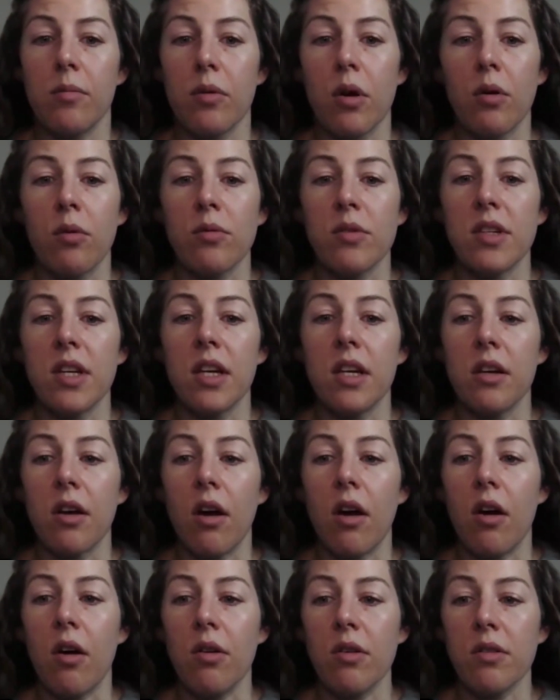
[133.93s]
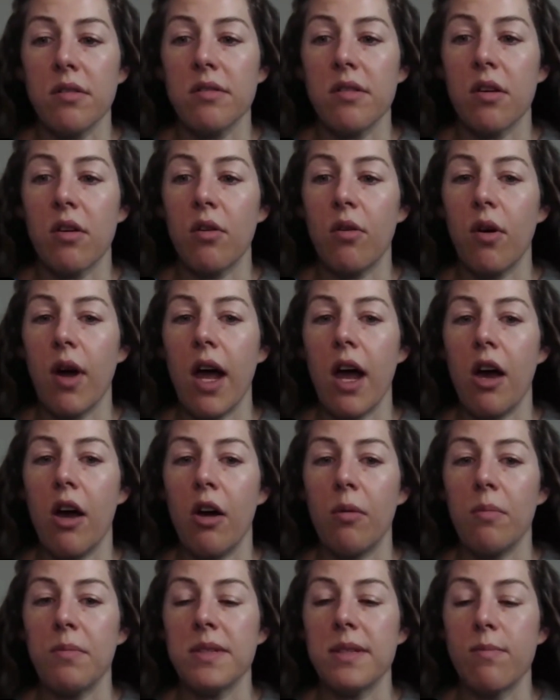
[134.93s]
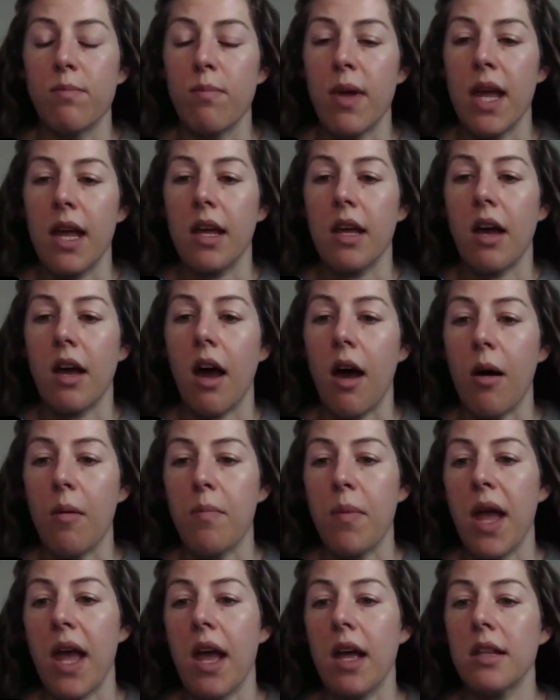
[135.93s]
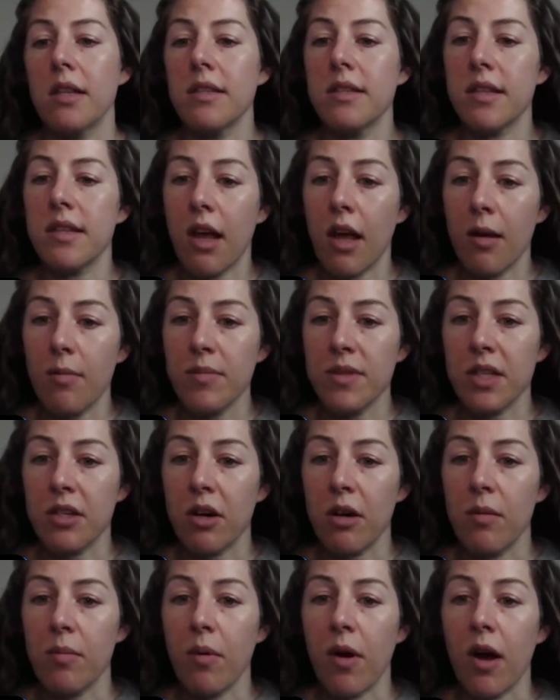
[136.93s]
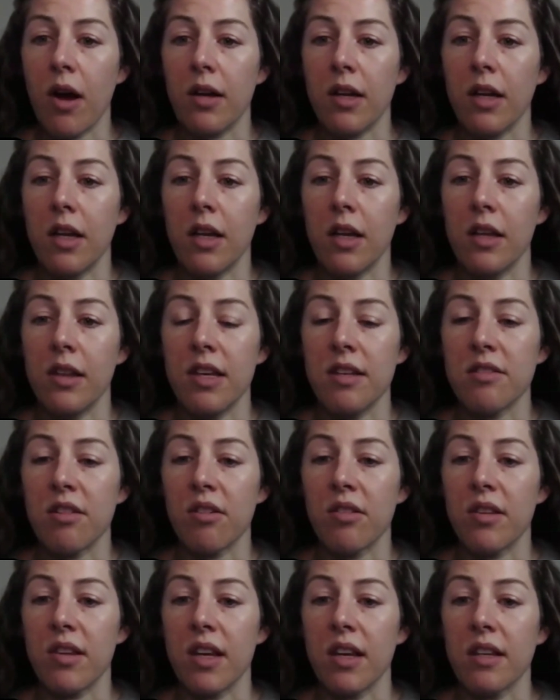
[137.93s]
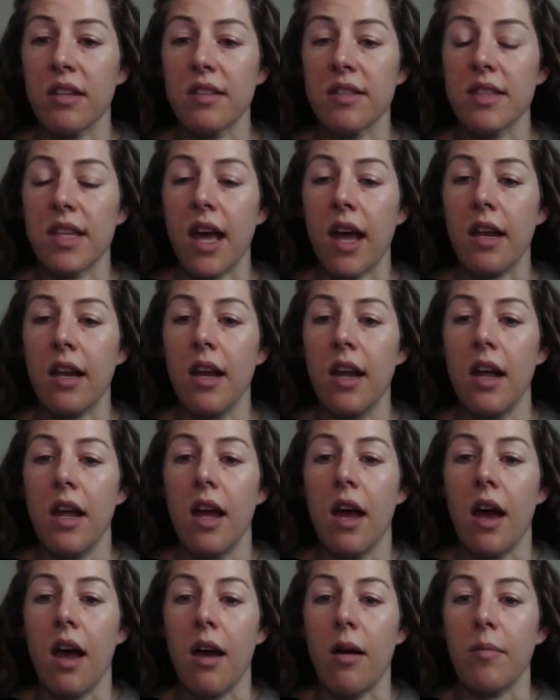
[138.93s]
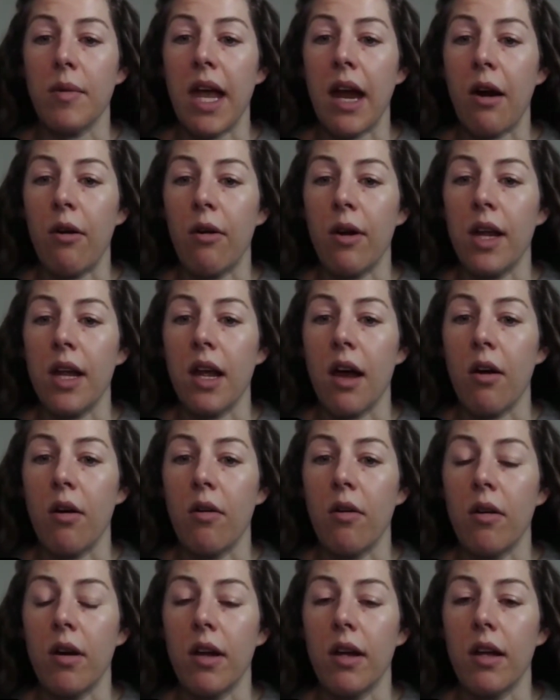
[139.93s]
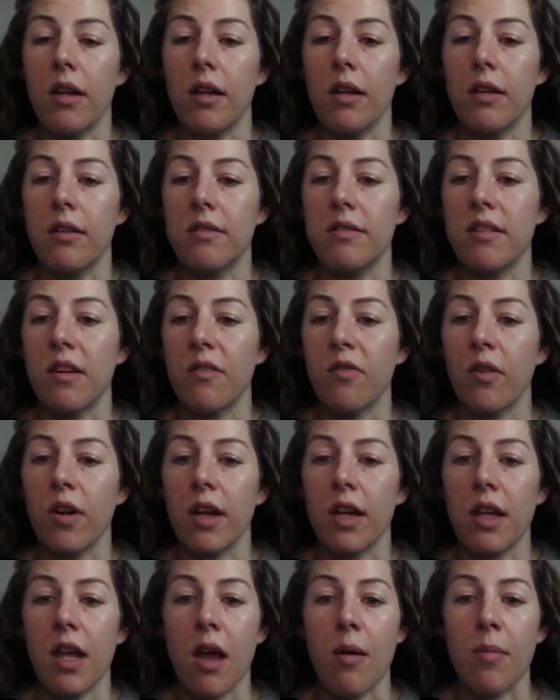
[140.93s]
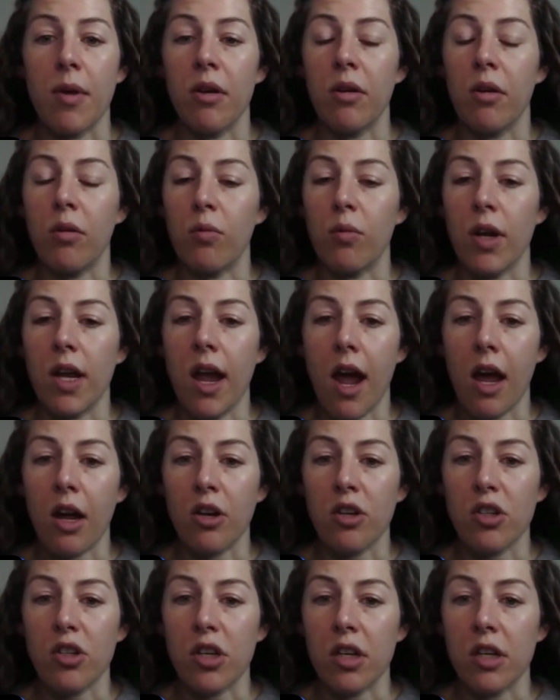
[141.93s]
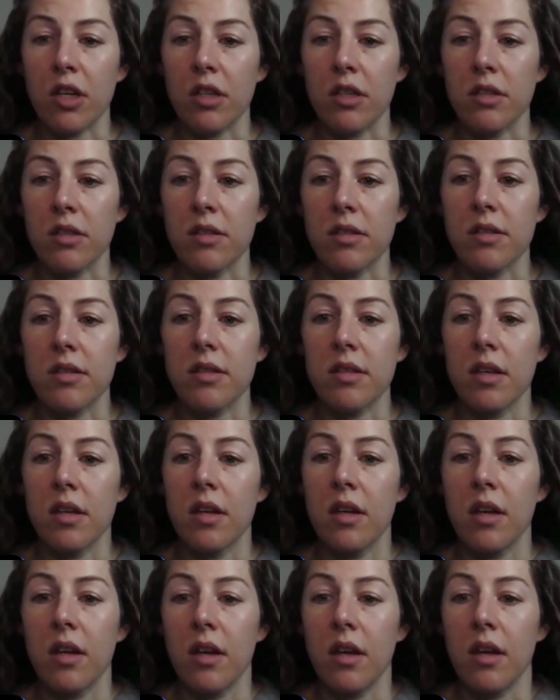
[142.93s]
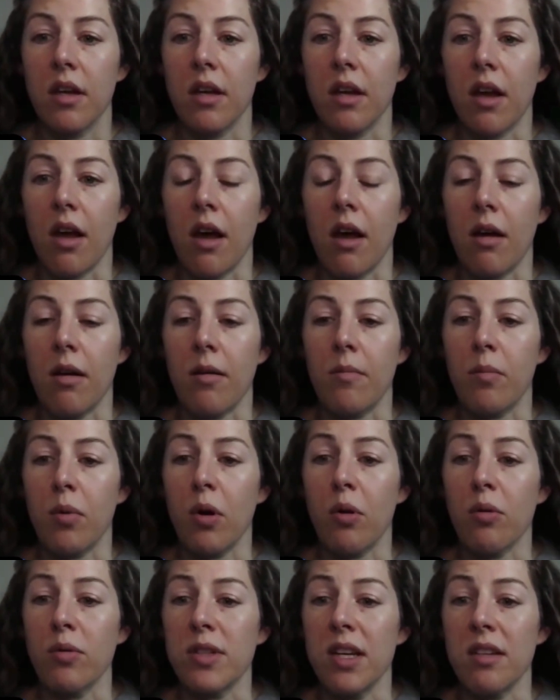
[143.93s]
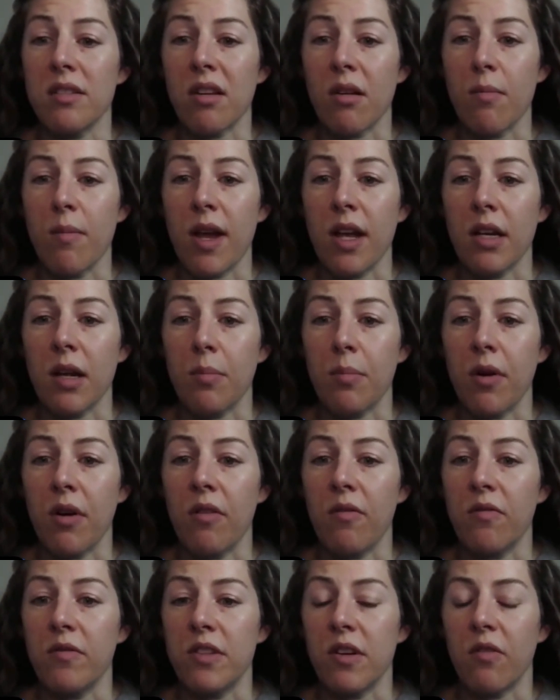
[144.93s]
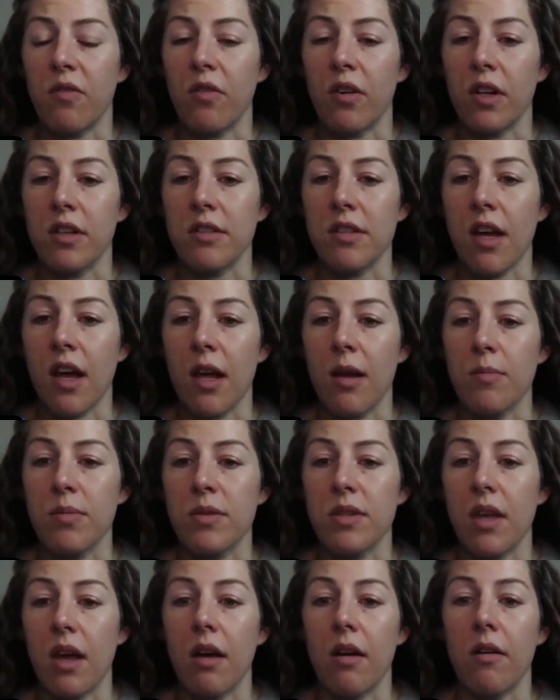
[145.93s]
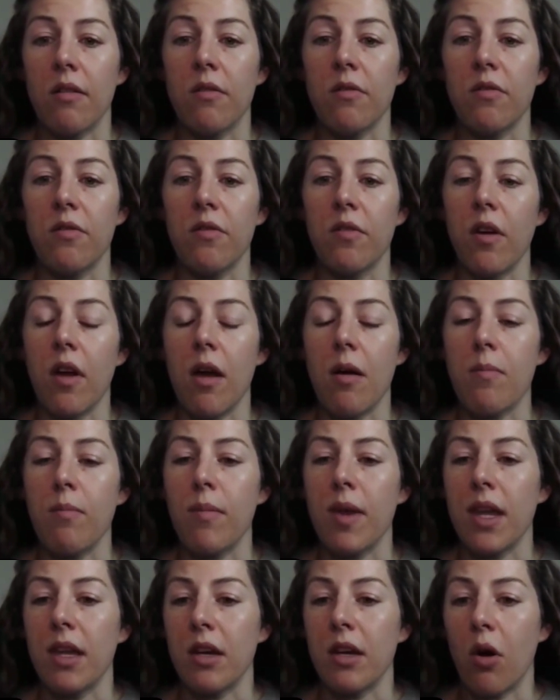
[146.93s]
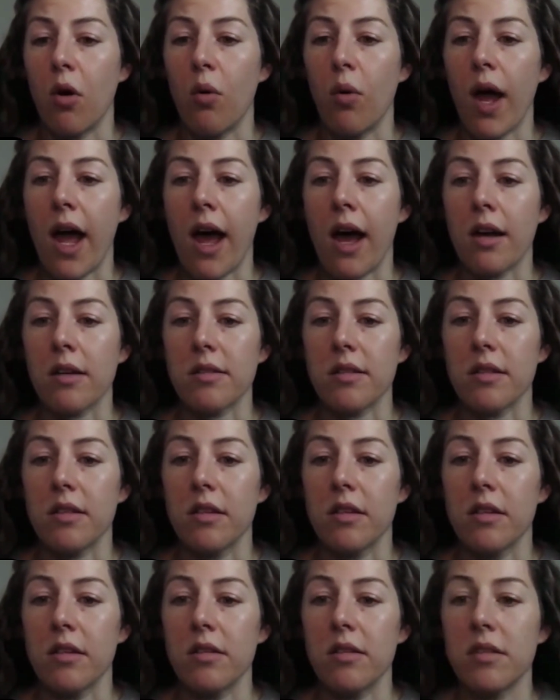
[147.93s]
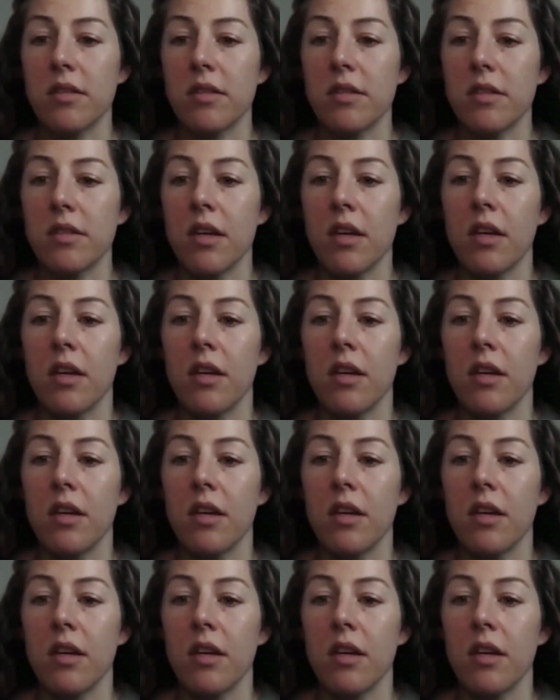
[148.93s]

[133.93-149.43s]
Protein also helps make up enzymes in our body. These are things that carry out different chemical reactions. Proteins are made up of different types of amino acids.